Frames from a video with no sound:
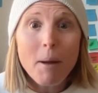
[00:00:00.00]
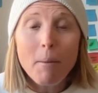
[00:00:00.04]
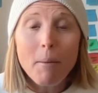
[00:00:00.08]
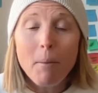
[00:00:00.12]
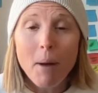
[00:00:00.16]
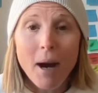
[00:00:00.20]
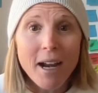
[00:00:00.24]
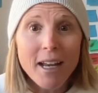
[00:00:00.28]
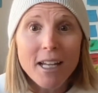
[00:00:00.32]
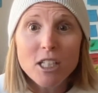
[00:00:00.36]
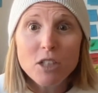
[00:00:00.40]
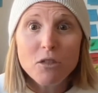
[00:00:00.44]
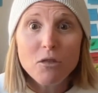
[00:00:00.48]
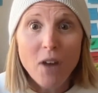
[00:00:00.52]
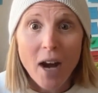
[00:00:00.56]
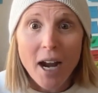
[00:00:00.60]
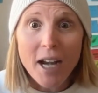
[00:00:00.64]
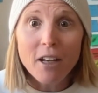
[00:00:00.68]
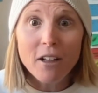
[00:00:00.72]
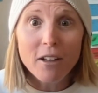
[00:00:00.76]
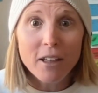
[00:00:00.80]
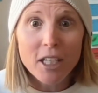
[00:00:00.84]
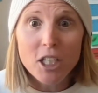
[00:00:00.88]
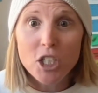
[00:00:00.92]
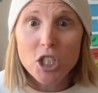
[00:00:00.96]
my body's
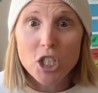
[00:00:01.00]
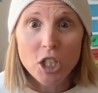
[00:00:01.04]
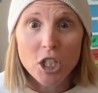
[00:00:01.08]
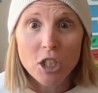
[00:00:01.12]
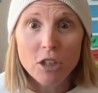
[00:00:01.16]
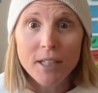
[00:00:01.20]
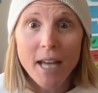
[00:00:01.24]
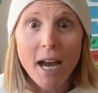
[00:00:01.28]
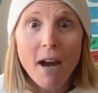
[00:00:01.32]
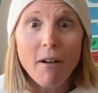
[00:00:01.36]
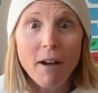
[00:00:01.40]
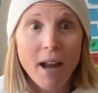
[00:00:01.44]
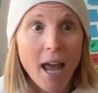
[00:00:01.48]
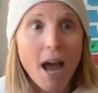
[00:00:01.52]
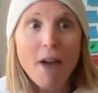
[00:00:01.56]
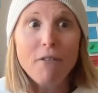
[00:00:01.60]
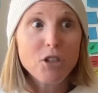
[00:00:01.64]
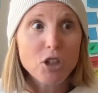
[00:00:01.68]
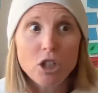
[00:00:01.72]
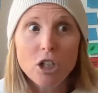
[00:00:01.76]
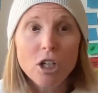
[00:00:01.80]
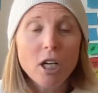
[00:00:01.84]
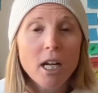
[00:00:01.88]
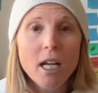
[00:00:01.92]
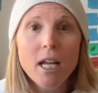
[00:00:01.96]
finally chilled out
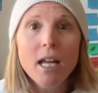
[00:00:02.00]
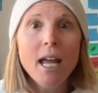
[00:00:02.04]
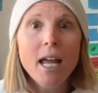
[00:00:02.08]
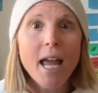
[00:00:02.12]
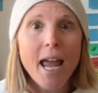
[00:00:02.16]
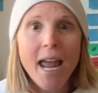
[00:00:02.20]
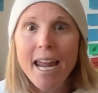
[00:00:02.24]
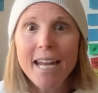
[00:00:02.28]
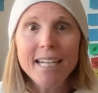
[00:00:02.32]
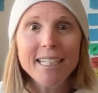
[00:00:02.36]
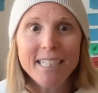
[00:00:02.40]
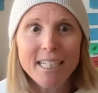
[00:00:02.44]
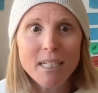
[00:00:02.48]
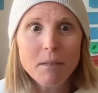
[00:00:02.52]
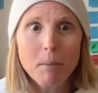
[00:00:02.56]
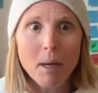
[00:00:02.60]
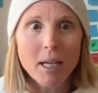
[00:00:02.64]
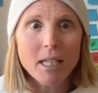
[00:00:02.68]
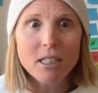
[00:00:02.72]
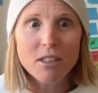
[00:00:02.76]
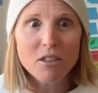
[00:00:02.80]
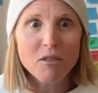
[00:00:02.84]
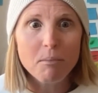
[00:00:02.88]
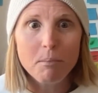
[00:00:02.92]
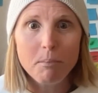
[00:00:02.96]
after 18
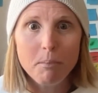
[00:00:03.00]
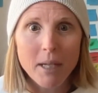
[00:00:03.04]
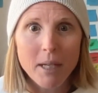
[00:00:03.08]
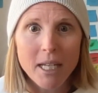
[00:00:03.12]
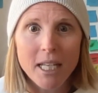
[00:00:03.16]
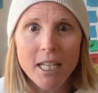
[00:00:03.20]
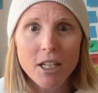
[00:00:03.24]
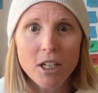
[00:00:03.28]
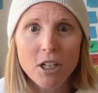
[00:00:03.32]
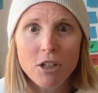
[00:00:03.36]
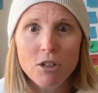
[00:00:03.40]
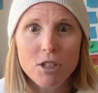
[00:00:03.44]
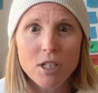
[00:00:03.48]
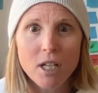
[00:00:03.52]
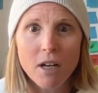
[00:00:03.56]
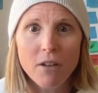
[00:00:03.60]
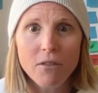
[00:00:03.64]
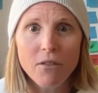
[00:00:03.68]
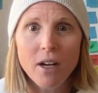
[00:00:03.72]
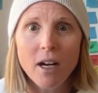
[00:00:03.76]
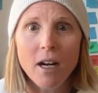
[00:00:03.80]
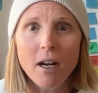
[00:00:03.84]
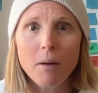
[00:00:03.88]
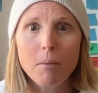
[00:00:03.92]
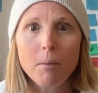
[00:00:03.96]
months of beating
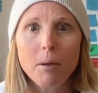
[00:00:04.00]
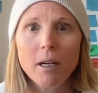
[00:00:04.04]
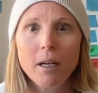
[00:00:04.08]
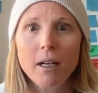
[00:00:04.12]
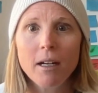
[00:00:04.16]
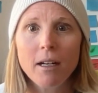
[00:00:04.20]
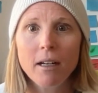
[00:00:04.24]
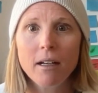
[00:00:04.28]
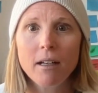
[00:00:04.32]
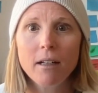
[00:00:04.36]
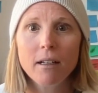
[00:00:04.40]
yourself up.